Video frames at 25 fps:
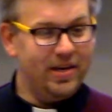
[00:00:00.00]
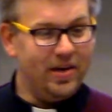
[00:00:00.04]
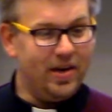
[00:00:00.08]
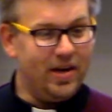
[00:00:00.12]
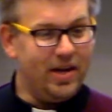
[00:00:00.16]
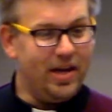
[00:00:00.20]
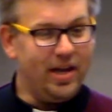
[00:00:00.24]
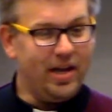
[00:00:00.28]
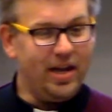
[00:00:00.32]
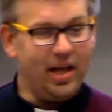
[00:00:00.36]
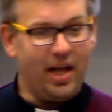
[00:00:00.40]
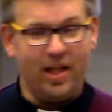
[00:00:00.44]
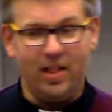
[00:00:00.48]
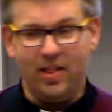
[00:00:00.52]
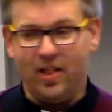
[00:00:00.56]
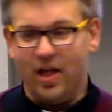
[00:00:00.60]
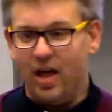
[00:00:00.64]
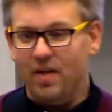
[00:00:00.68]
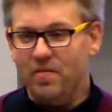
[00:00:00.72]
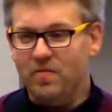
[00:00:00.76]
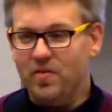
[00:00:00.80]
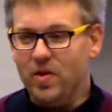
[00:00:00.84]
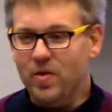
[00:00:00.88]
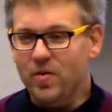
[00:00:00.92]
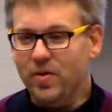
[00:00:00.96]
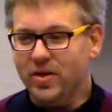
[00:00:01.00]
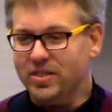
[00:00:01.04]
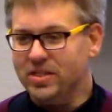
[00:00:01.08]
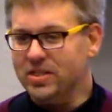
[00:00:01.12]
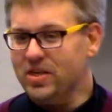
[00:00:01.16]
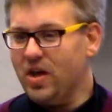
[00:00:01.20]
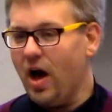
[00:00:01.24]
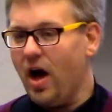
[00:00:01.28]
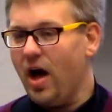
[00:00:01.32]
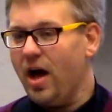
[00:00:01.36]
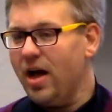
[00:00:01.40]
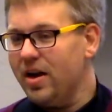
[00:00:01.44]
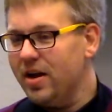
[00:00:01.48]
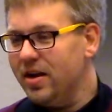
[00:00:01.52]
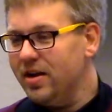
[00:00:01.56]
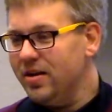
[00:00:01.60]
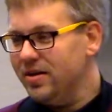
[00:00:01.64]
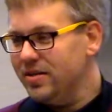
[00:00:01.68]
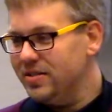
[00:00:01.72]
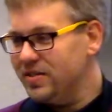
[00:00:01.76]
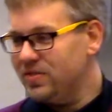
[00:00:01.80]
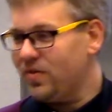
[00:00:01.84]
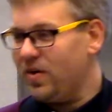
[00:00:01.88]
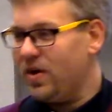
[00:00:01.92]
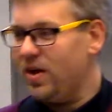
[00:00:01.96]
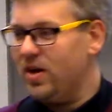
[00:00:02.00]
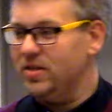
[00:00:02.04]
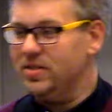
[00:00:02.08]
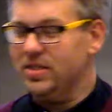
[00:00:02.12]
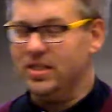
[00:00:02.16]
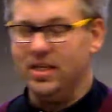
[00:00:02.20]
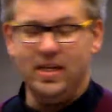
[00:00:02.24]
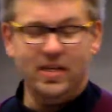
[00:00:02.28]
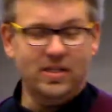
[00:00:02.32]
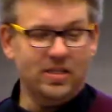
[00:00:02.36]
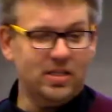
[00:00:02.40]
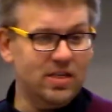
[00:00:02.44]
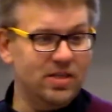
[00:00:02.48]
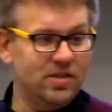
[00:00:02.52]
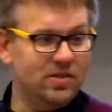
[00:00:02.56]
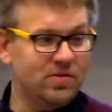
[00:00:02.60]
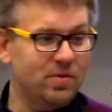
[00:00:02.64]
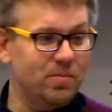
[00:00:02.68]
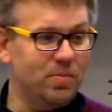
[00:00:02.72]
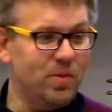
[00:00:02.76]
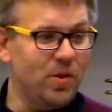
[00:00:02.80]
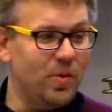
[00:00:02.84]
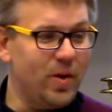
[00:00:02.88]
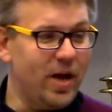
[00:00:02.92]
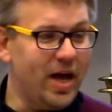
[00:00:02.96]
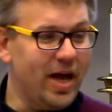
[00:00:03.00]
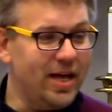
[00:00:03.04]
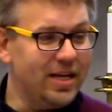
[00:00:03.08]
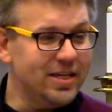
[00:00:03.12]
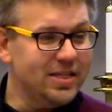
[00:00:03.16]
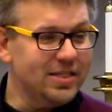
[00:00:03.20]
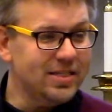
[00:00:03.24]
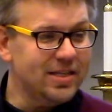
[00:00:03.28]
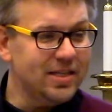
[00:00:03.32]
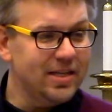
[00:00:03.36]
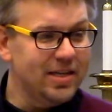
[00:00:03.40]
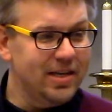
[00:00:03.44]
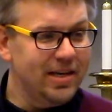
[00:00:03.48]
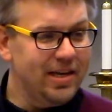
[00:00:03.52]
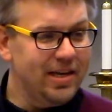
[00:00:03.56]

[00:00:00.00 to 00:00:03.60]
Right? I love you. It's gone as far as the east is from the west.